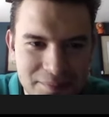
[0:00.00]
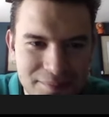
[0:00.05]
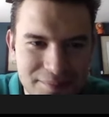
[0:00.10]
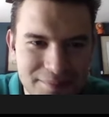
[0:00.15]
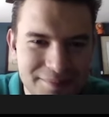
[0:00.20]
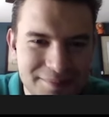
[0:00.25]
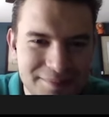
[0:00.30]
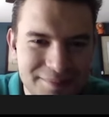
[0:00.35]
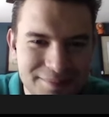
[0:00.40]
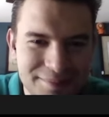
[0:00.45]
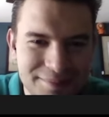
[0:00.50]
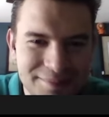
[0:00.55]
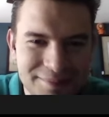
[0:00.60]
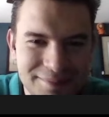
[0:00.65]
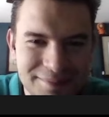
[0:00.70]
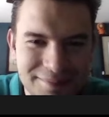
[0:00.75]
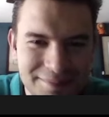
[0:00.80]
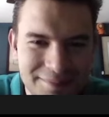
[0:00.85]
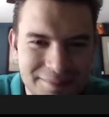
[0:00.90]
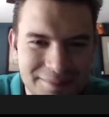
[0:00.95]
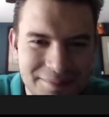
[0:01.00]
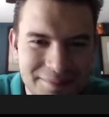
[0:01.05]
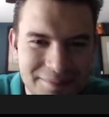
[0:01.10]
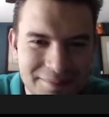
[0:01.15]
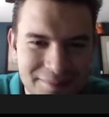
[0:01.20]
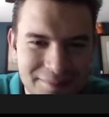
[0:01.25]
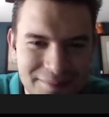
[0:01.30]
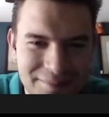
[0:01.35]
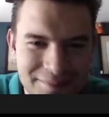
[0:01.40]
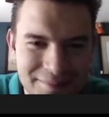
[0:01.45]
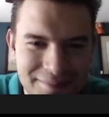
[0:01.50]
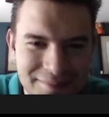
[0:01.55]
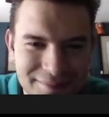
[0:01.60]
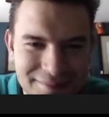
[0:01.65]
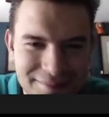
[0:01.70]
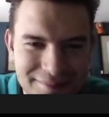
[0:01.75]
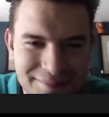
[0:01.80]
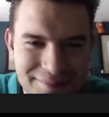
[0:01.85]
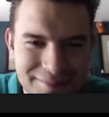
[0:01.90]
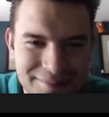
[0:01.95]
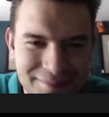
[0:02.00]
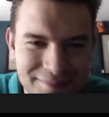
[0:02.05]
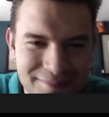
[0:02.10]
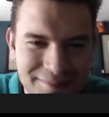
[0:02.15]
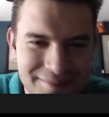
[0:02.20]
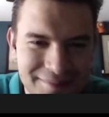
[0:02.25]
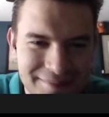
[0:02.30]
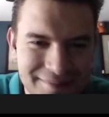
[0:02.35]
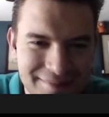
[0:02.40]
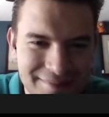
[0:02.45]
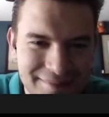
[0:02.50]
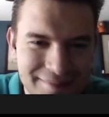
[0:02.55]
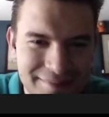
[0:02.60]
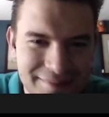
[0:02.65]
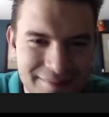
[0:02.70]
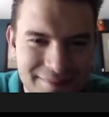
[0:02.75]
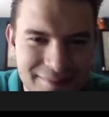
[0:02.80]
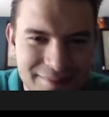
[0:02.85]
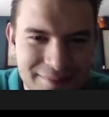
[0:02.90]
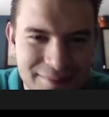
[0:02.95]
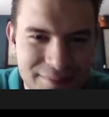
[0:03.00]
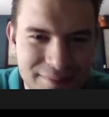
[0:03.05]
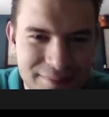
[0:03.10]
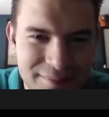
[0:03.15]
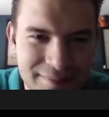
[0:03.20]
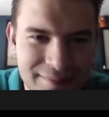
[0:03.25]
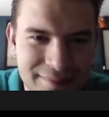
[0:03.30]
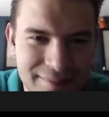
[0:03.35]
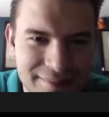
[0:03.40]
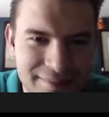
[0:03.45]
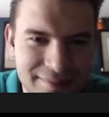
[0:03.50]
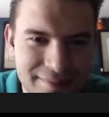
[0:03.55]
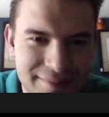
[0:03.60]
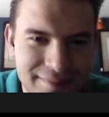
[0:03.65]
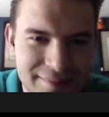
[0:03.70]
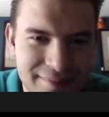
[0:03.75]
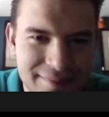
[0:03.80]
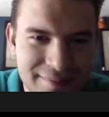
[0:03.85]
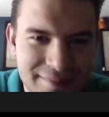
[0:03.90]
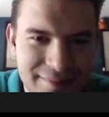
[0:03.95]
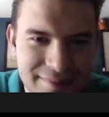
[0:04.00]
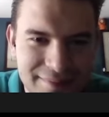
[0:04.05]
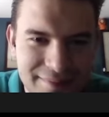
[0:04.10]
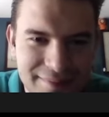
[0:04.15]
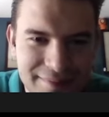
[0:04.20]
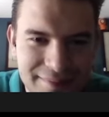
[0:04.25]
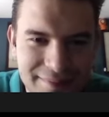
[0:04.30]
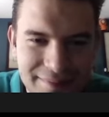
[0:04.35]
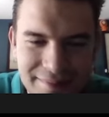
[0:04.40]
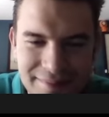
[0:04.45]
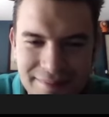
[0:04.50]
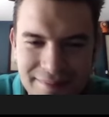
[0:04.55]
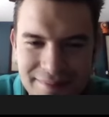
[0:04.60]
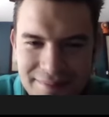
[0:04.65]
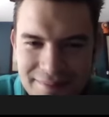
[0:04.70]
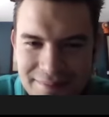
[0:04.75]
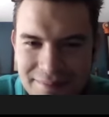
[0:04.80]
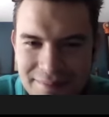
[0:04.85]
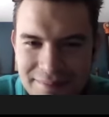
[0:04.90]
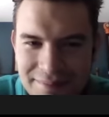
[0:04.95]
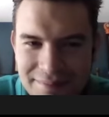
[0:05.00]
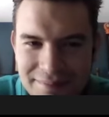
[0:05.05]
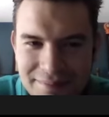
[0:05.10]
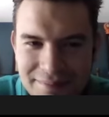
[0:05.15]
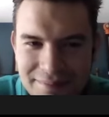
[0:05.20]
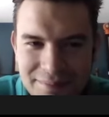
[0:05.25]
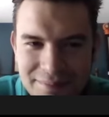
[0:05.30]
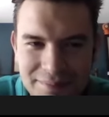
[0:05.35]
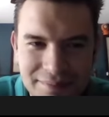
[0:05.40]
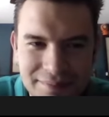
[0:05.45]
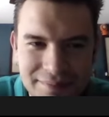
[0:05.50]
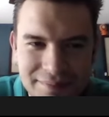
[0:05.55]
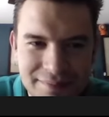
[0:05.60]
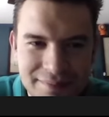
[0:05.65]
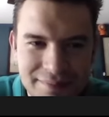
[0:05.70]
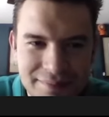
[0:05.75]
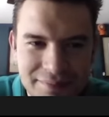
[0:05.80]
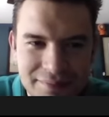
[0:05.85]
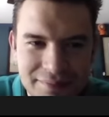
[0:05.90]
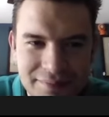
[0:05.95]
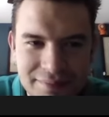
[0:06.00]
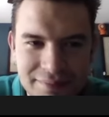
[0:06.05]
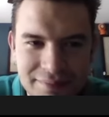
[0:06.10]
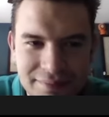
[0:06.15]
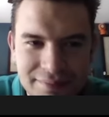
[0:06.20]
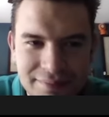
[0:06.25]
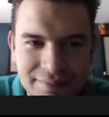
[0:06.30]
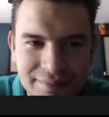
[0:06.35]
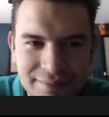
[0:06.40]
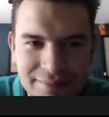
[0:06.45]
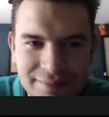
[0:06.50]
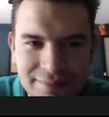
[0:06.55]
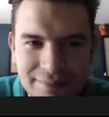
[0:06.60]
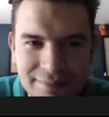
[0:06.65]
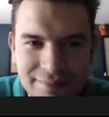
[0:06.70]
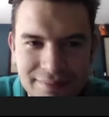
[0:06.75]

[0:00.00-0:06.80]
No words are spoken by the person on screen.